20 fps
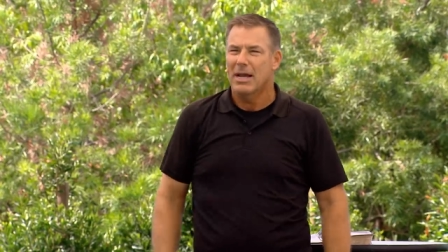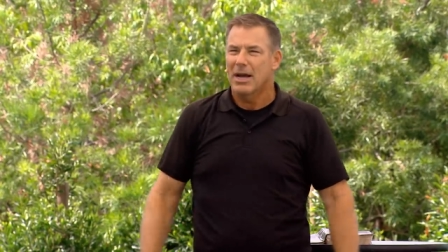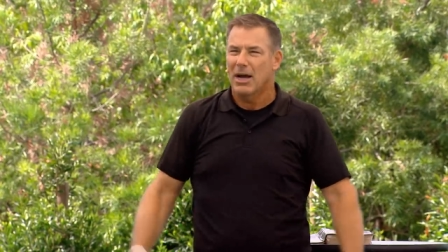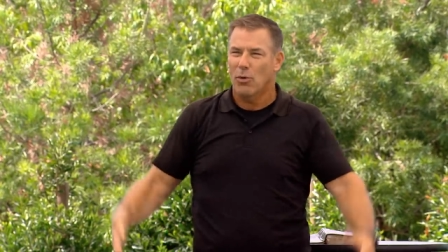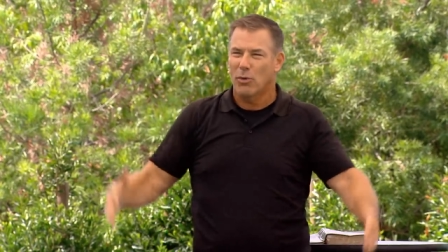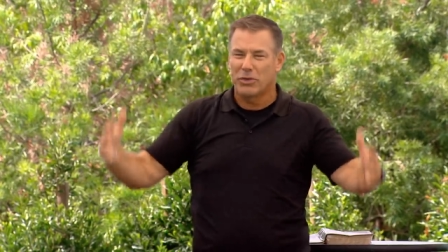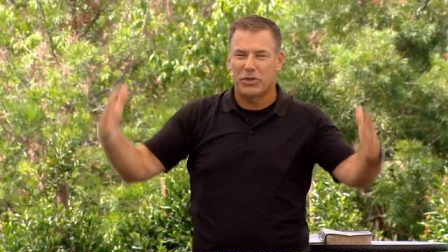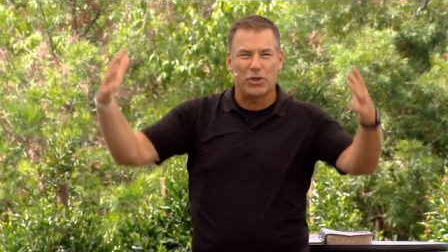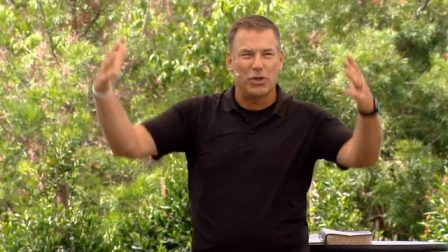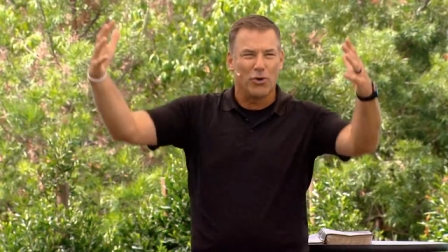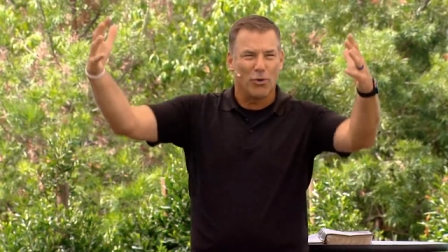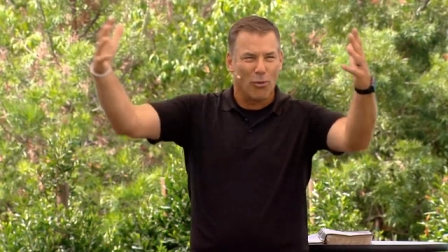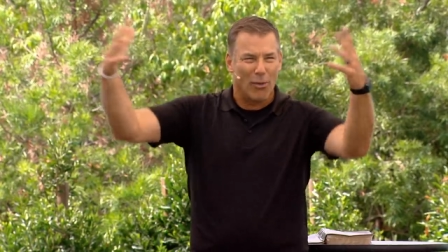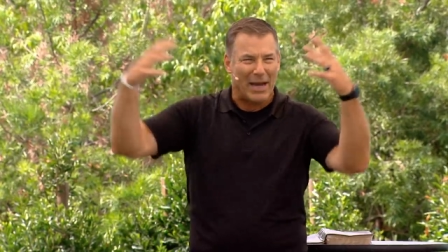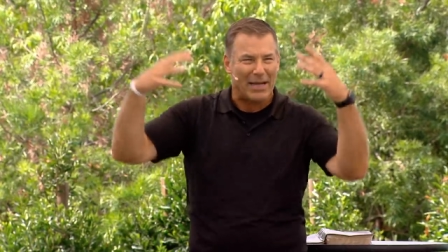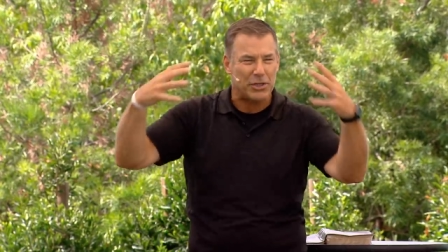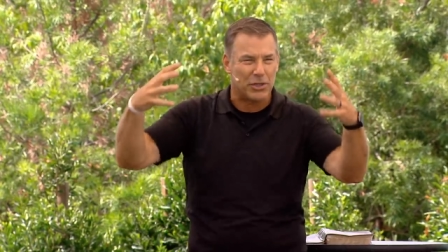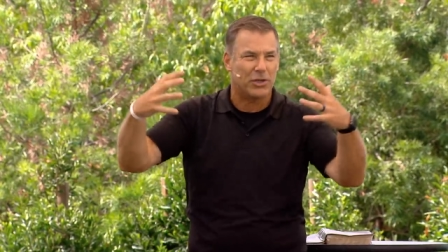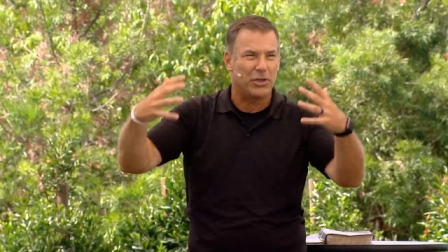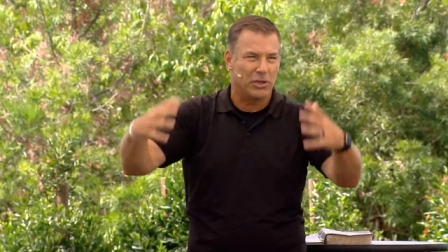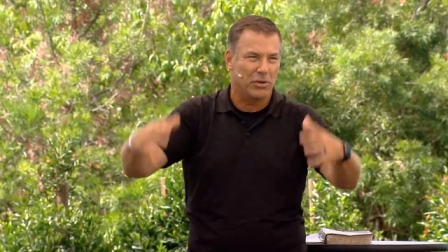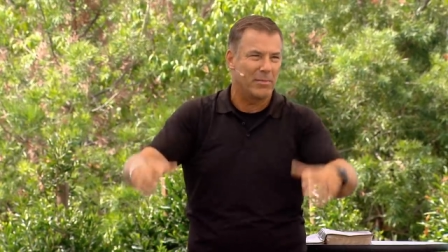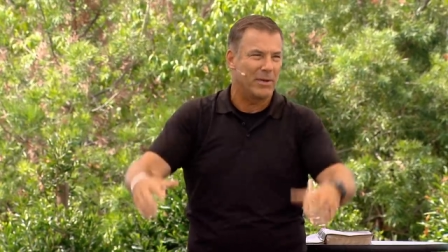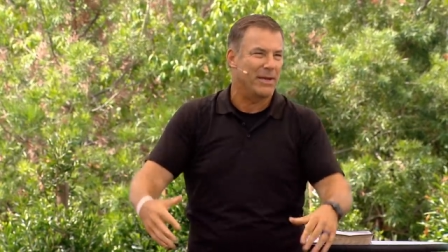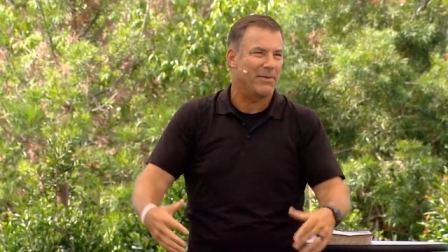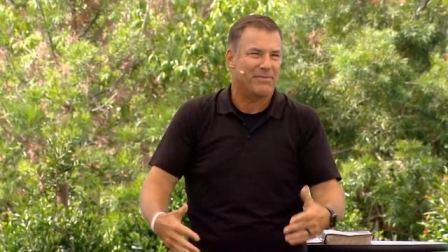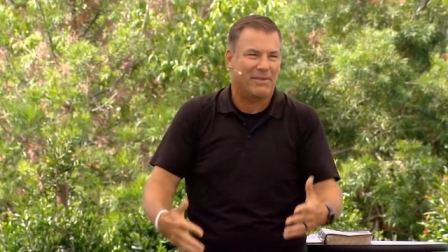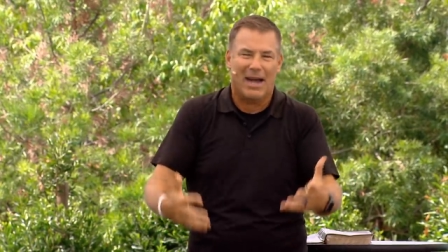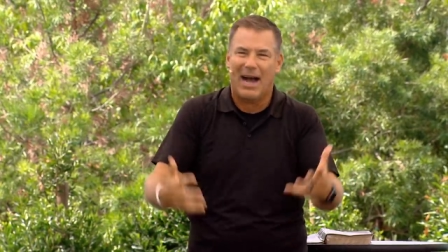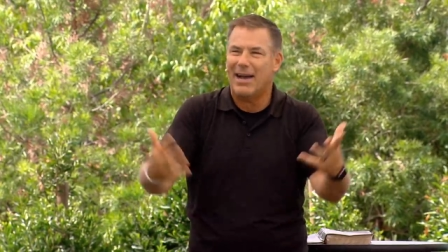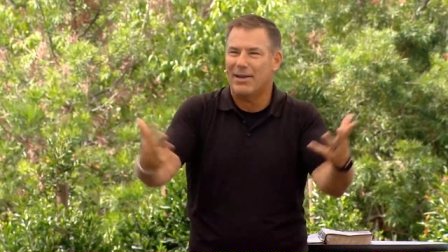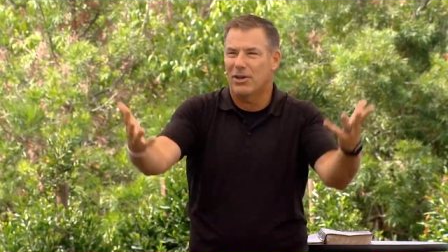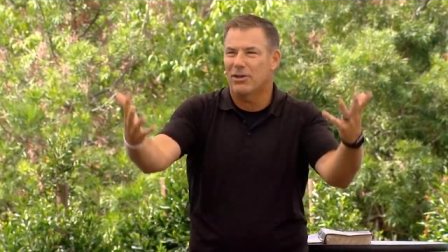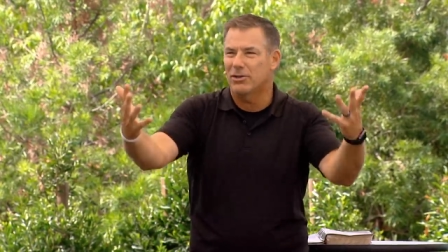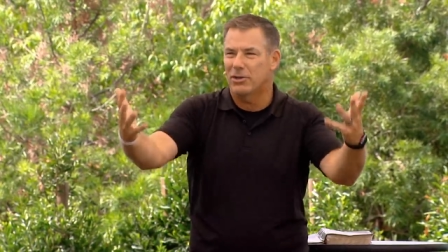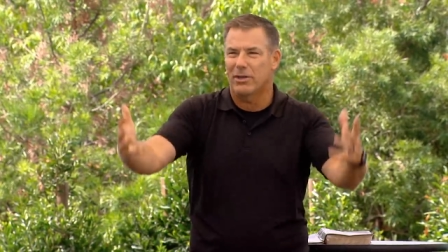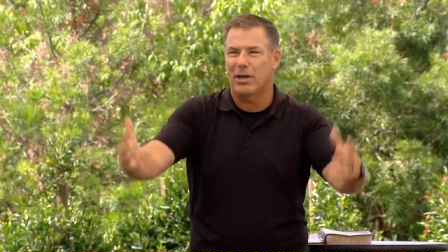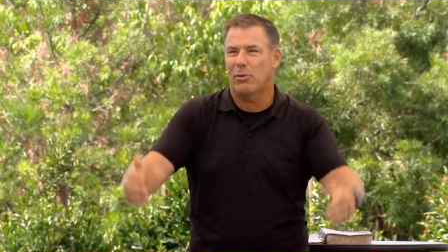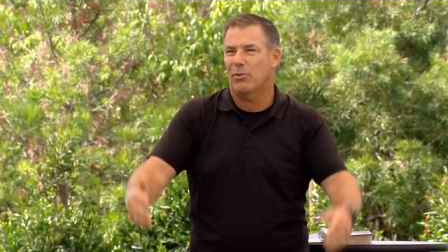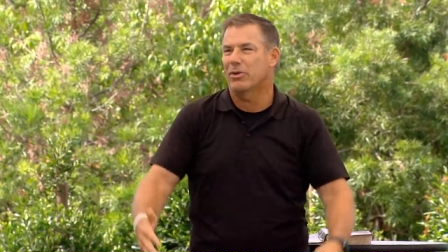I want you to rescue me. If not, you can
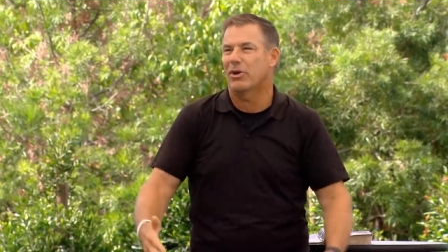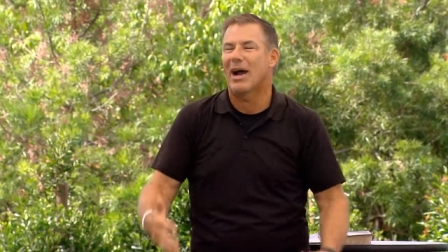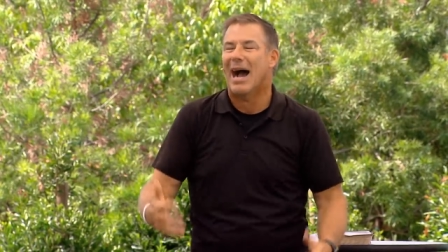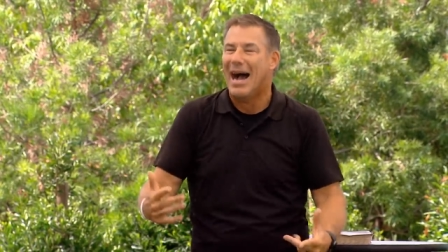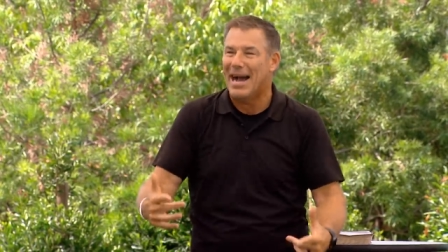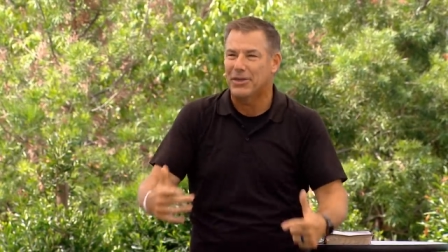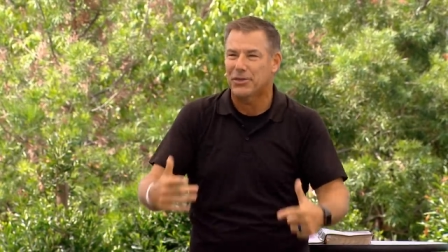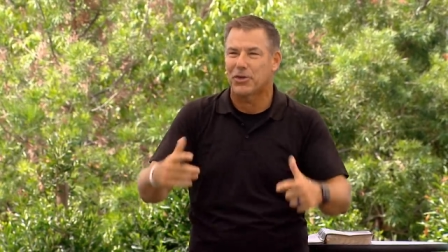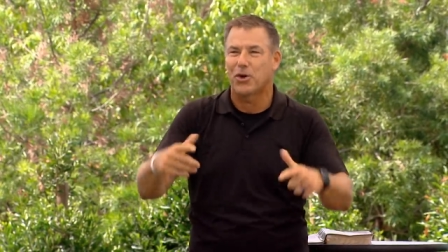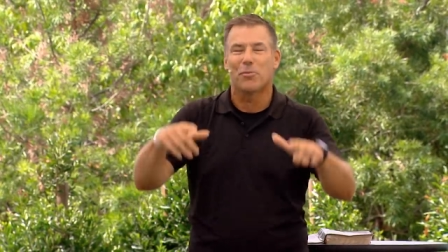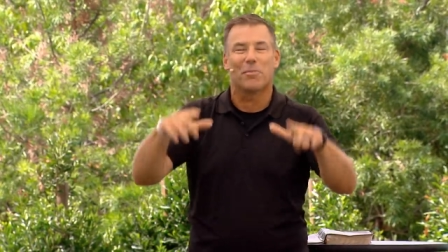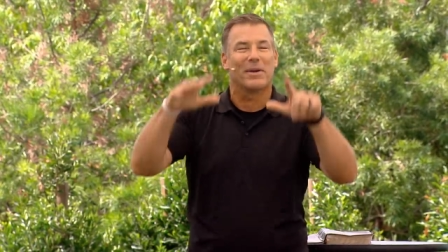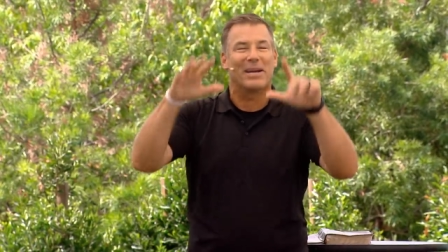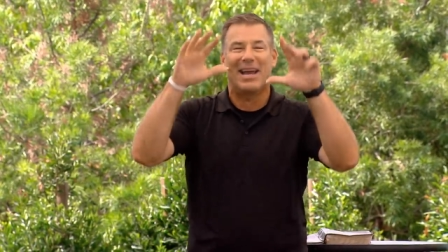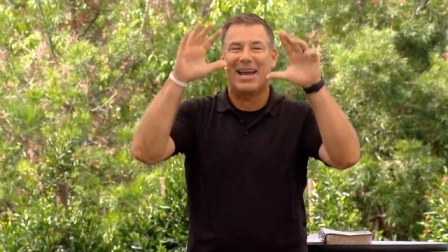do that with your eyes open